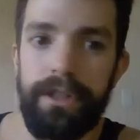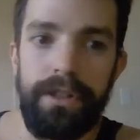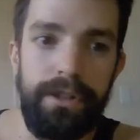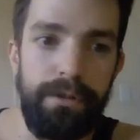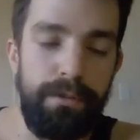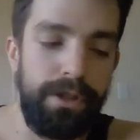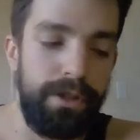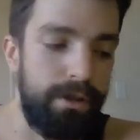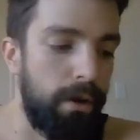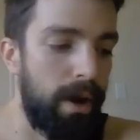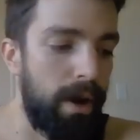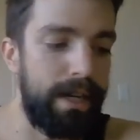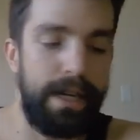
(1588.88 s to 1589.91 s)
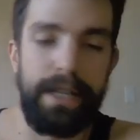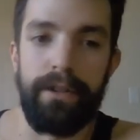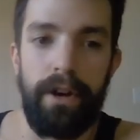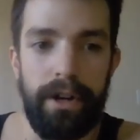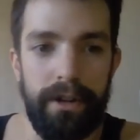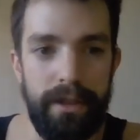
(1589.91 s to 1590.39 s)
You don't want it any
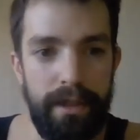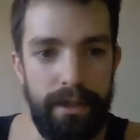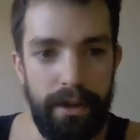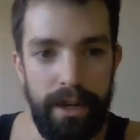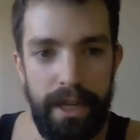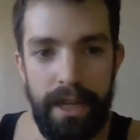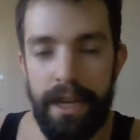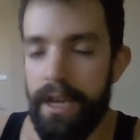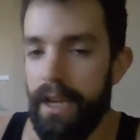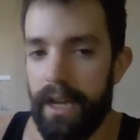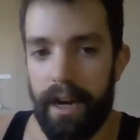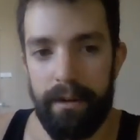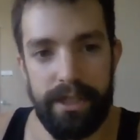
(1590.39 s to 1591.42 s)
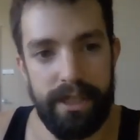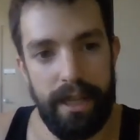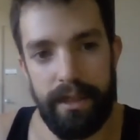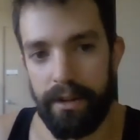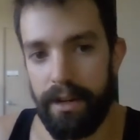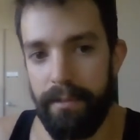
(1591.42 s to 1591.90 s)
longer than 30. And I would say
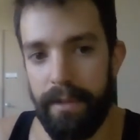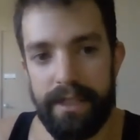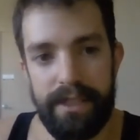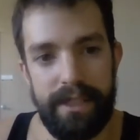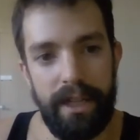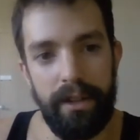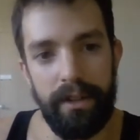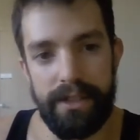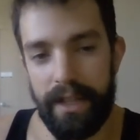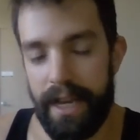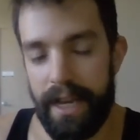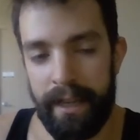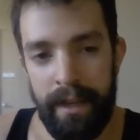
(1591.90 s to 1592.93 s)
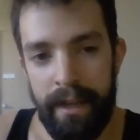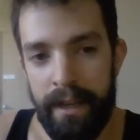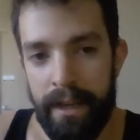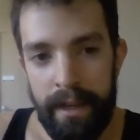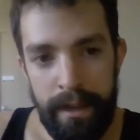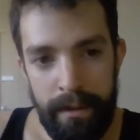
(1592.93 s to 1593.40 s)
30 minutes still is like,
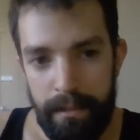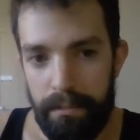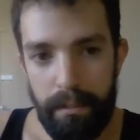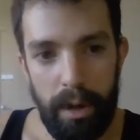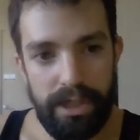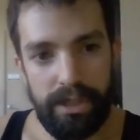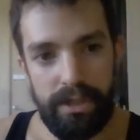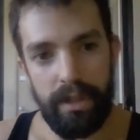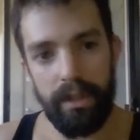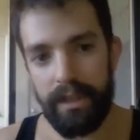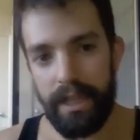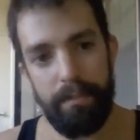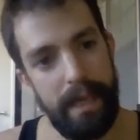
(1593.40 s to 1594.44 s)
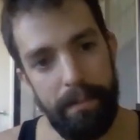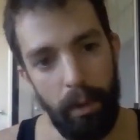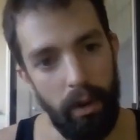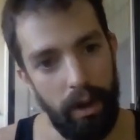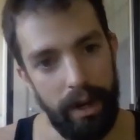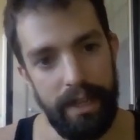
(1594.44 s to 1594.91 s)
most elite
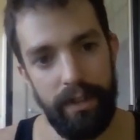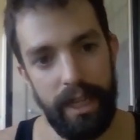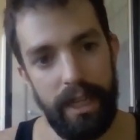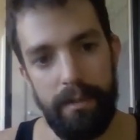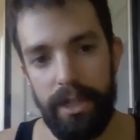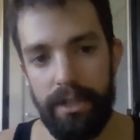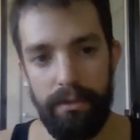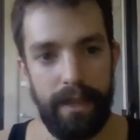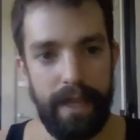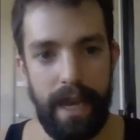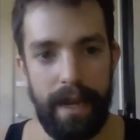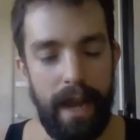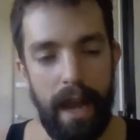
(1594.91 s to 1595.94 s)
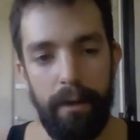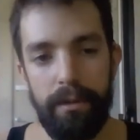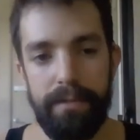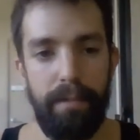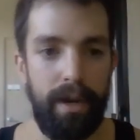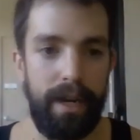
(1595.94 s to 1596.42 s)
people aren't even going to be doing that. I
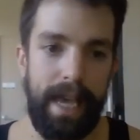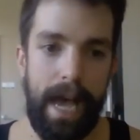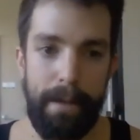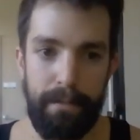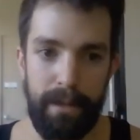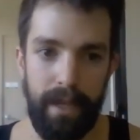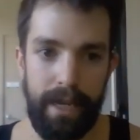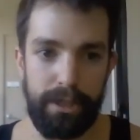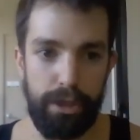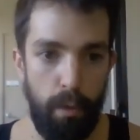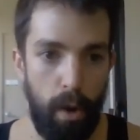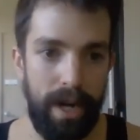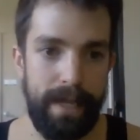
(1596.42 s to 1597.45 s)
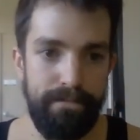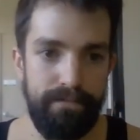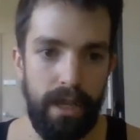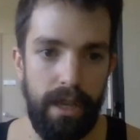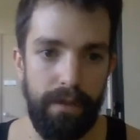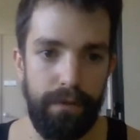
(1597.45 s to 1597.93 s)
would put a cap at like 20
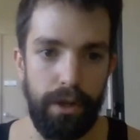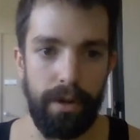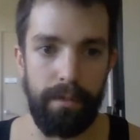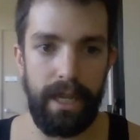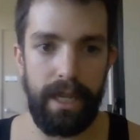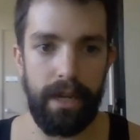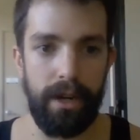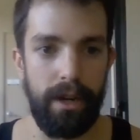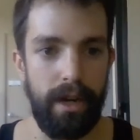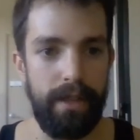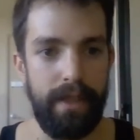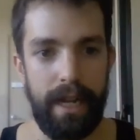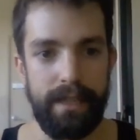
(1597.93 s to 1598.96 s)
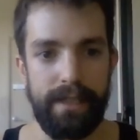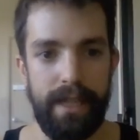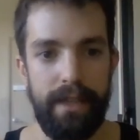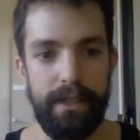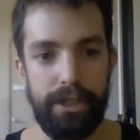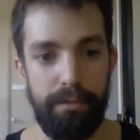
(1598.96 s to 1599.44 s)
if you're a beginner. And then I'd
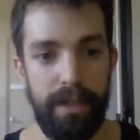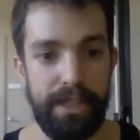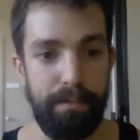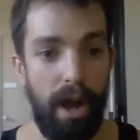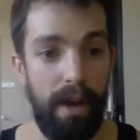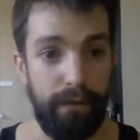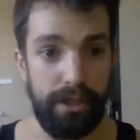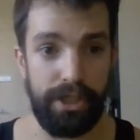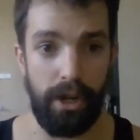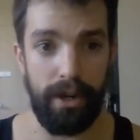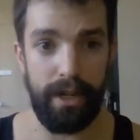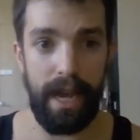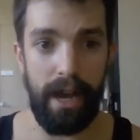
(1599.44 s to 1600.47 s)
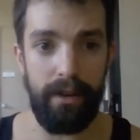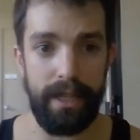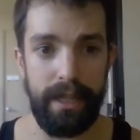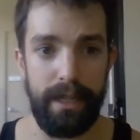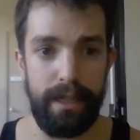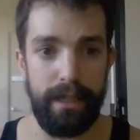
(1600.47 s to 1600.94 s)
say the sweet spot for starting out
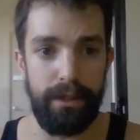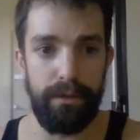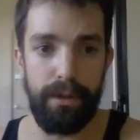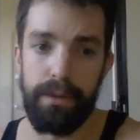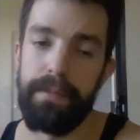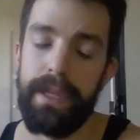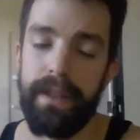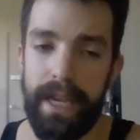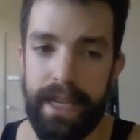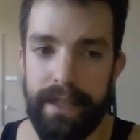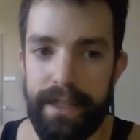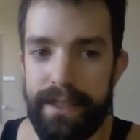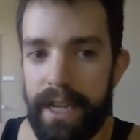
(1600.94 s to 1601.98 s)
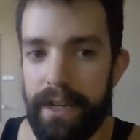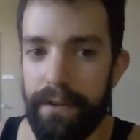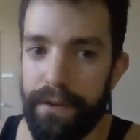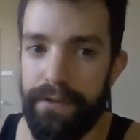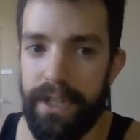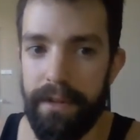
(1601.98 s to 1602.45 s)
and getting into it would be like in the 10 to
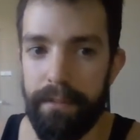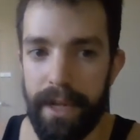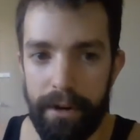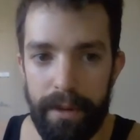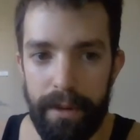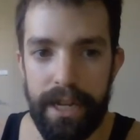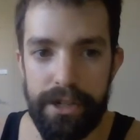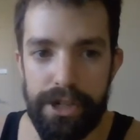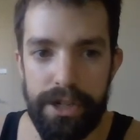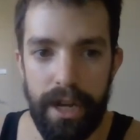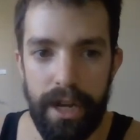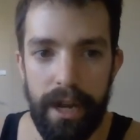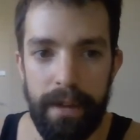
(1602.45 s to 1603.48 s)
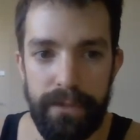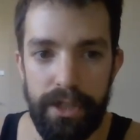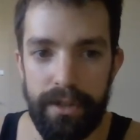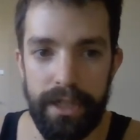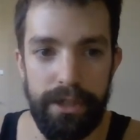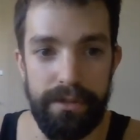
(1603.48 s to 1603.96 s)
15 minute range.
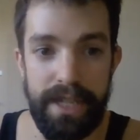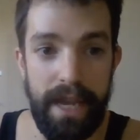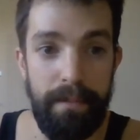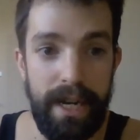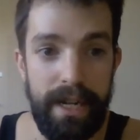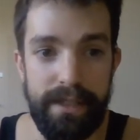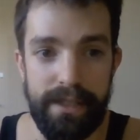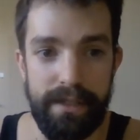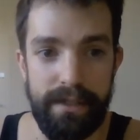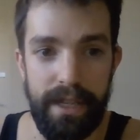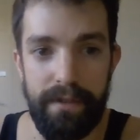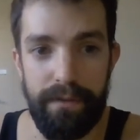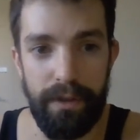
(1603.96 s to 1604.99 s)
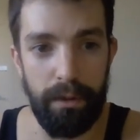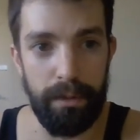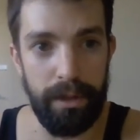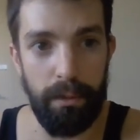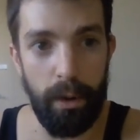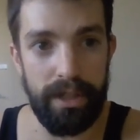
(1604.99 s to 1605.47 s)
You can do 10 minutes and feel
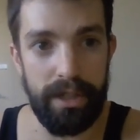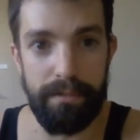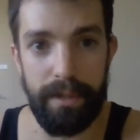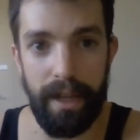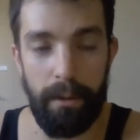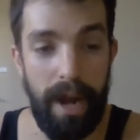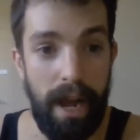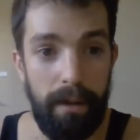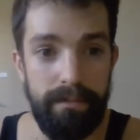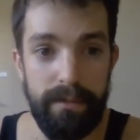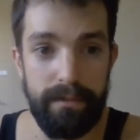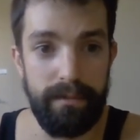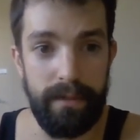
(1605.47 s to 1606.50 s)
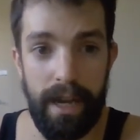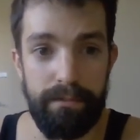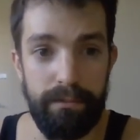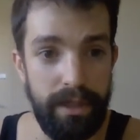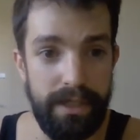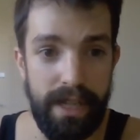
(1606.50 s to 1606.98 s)
really worked and be like, wow,
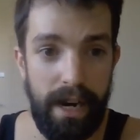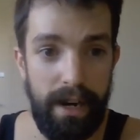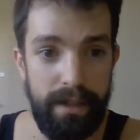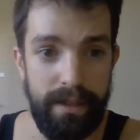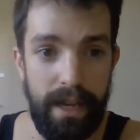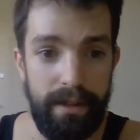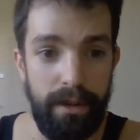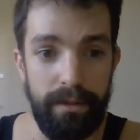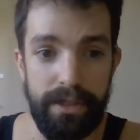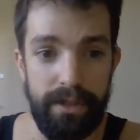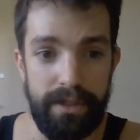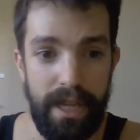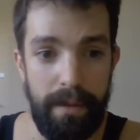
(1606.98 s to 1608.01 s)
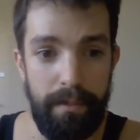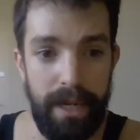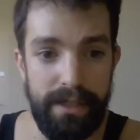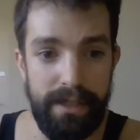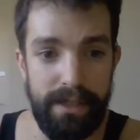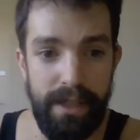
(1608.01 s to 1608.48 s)
I'm really tired and that only took 10
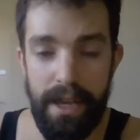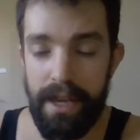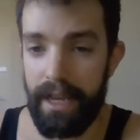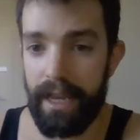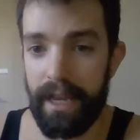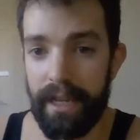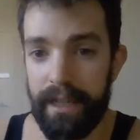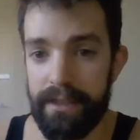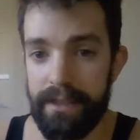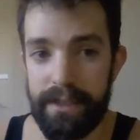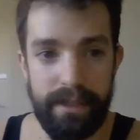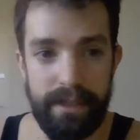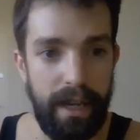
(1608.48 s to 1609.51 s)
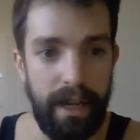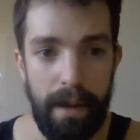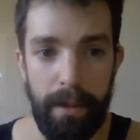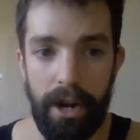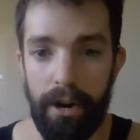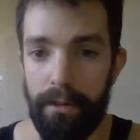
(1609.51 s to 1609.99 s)
minutes and I got
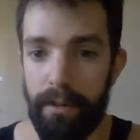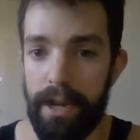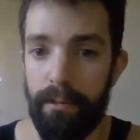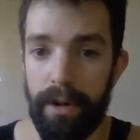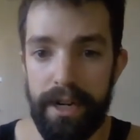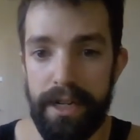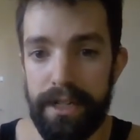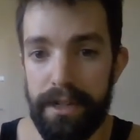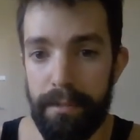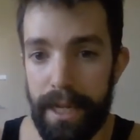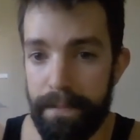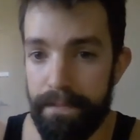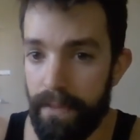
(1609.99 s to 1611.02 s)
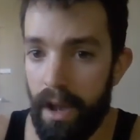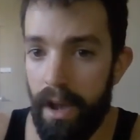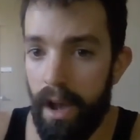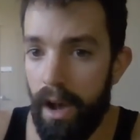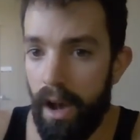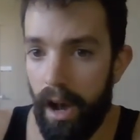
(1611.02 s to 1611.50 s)
my heart rate where it needed to be.
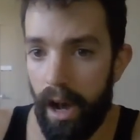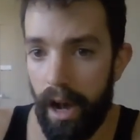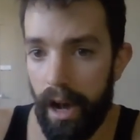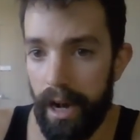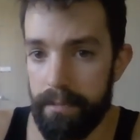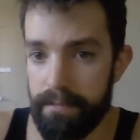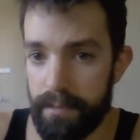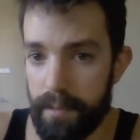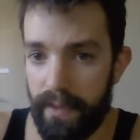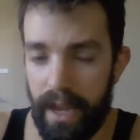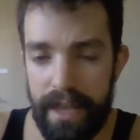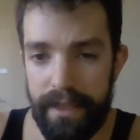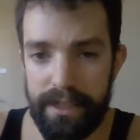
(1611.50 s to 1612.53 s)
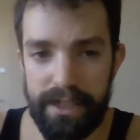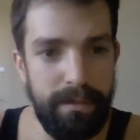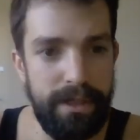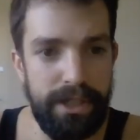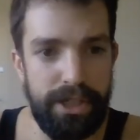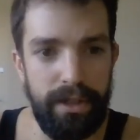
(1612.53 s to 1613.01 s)
And then
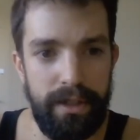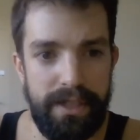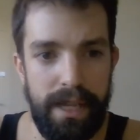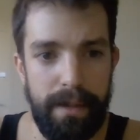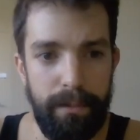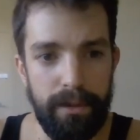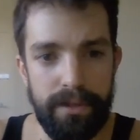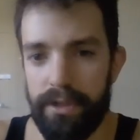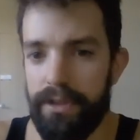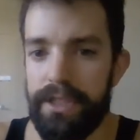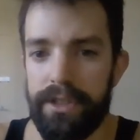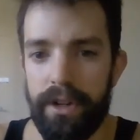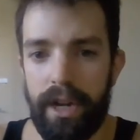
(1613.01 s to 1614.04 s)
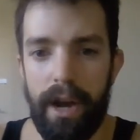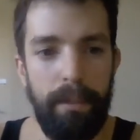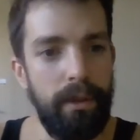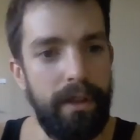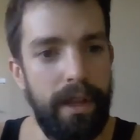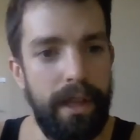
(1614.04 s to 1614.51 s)
some additional examples. So these are a
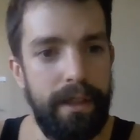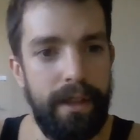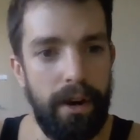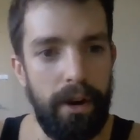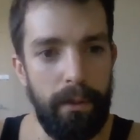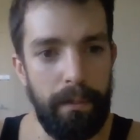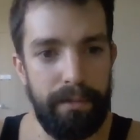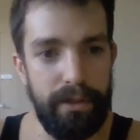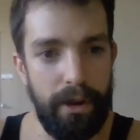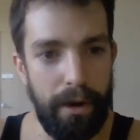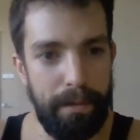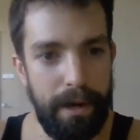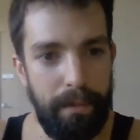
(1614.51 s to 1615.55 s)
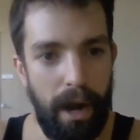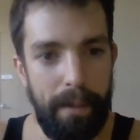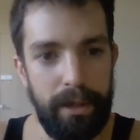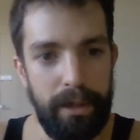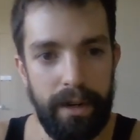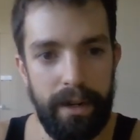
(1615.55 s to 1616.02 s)
couple that are pretty
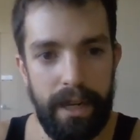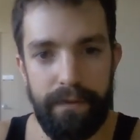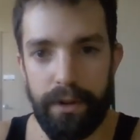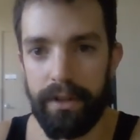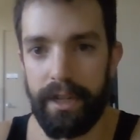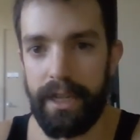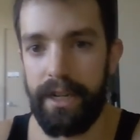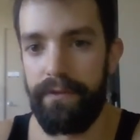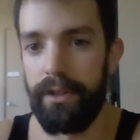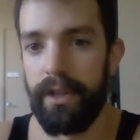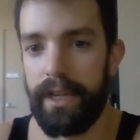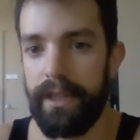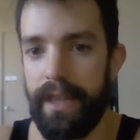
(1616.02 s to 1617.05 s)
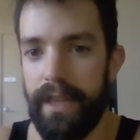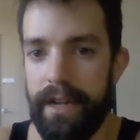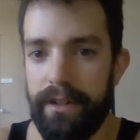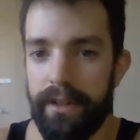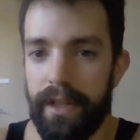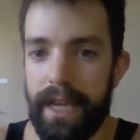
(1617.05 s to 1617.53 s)
popular. If you look at that
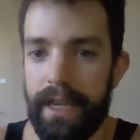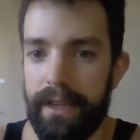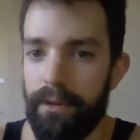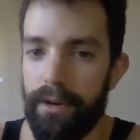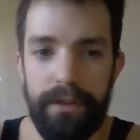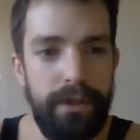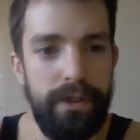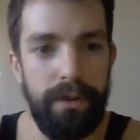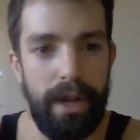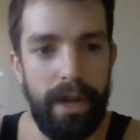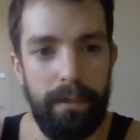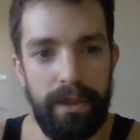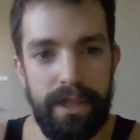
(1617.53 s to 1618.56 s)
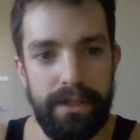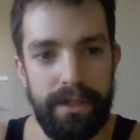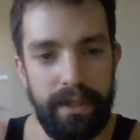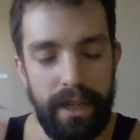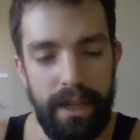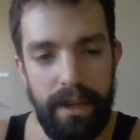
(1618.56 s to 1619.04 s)
and you're like, or if you do a couple of these and
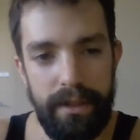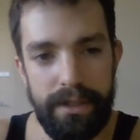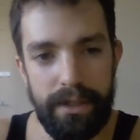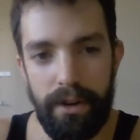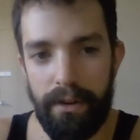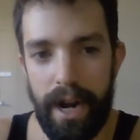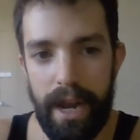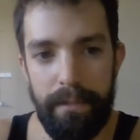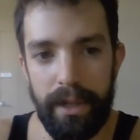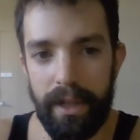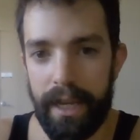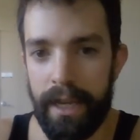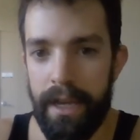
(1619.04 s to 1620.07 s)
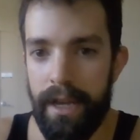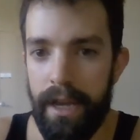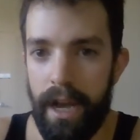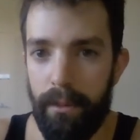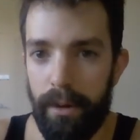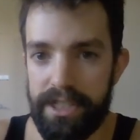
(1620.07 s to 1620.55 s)
you're like, oh, these are all right, but like,
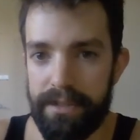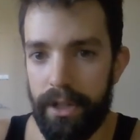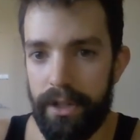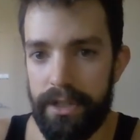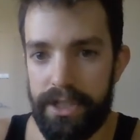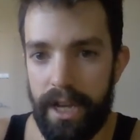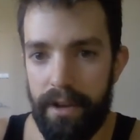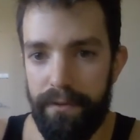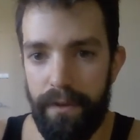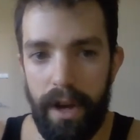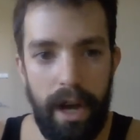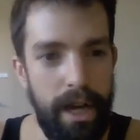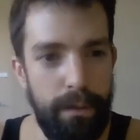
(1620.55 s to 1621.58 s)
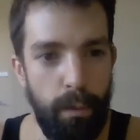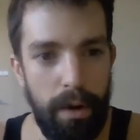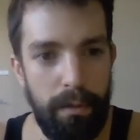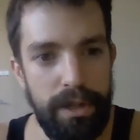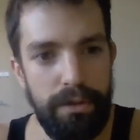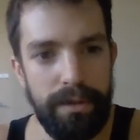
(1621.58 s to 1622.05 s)
I want some other stuff.
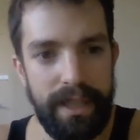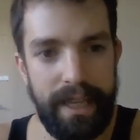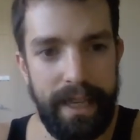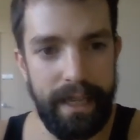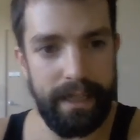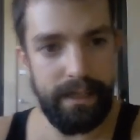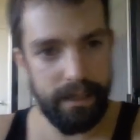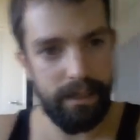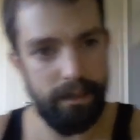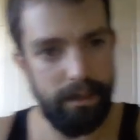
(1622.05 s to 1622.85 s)
One we do with the kids